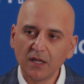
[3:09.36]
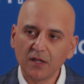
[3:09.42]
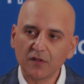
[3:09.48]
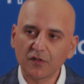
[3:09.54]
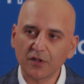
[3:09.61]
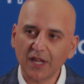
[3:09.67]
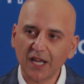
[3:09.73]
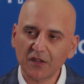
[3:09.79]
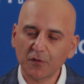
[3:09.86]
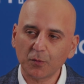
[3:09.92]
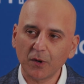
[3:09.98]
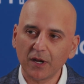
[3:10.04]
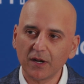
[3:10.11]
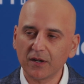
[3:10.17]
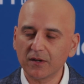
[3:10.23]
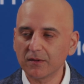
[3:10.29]
So that's
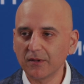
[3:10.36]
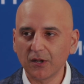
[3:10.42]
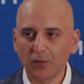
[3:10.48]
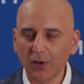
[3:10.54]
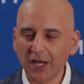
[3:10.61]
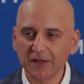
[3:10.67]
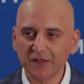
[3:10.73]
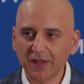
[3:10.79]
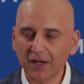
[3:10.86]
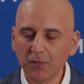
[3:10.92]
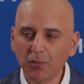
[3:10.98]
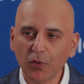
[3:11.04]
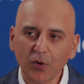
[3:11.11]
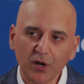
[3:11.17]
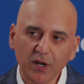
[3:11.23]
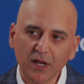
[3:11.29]
where, why is that
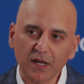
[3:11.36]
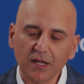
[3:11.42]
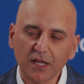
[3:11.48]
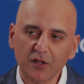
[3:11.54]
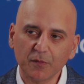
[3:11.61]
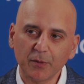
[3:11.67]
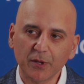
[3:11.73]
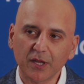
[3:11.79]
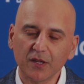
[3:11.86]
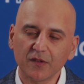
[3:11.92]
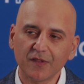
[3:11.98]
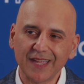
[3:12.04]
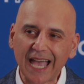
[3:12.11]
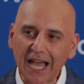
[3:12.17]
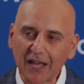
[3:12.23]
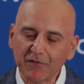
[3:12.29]
important? It's because
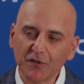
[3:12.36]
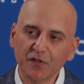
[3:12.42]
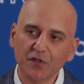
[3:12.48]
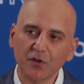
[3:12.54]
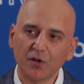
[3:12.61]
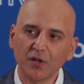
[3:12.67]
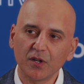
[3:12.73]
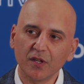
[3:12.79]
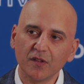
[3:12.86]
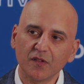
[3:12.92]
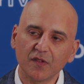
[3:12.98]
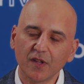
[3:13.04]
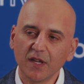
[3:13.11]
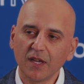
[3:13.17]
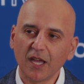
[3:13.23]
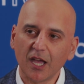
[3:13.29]
the
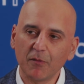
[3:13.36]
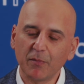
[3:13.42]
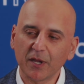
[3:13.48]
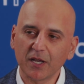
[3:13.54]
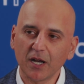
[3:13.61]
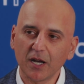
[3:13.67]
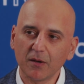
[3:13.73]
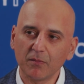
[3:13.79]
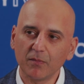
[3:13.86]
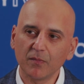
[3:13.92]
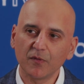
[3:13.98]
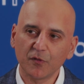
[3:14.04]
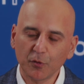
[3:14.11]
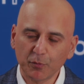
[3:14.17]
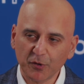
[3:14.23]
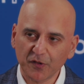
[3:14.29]
adversaries have become
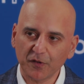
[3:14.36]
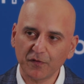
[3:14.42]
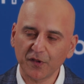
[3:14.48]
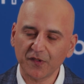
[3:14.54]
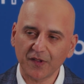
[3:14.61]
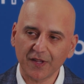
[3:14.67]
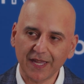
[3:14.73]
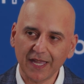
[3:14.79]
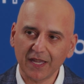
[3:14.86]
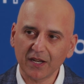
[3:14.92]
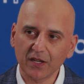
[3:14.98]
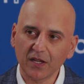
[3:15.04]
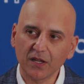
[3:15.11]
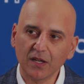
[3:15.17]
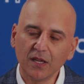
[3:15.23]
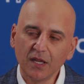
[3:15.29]
super
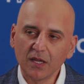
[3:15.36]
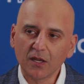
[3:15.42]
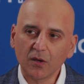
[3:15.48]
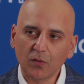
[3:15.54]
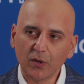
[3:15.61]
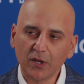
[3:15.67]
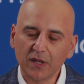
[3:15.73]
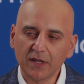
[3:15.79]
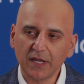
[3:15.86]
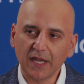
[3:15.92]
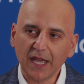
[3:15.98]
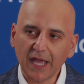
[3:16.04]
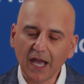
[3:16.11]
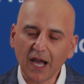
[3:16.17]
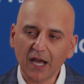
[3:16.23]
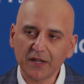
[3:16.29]
sophisticated with the
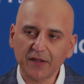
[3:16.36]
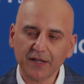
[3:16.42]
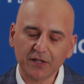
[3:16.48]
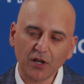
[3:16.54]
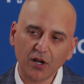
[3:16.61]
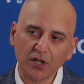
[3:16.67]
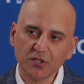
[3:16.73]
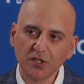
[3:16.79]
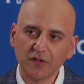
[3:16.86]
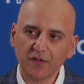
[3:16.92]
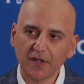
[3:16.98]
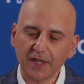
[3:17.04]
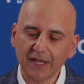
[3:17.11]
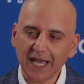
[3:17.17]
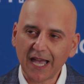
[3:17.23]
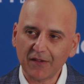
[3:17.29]
AI technologies
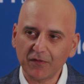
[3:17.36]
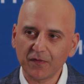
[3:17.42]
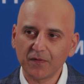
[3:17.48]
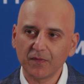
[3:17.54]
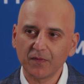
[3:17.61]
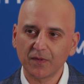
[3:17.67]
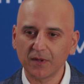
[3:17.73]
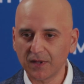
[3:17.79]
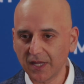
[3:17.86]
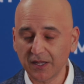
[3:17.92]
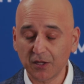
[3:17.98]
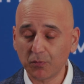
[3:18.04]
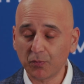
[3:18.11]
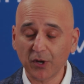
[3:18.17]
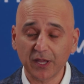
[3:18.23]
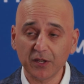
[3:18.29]
that
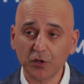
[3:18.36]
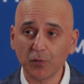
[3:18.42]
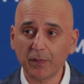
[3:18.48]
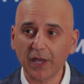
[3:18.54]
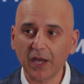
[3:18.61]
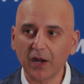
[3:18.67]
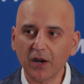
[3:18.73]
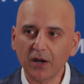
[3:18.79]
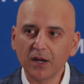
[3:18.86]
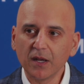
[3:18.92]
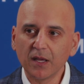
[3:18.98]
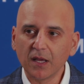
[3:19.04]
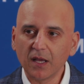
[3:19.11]
they're bringing to bear.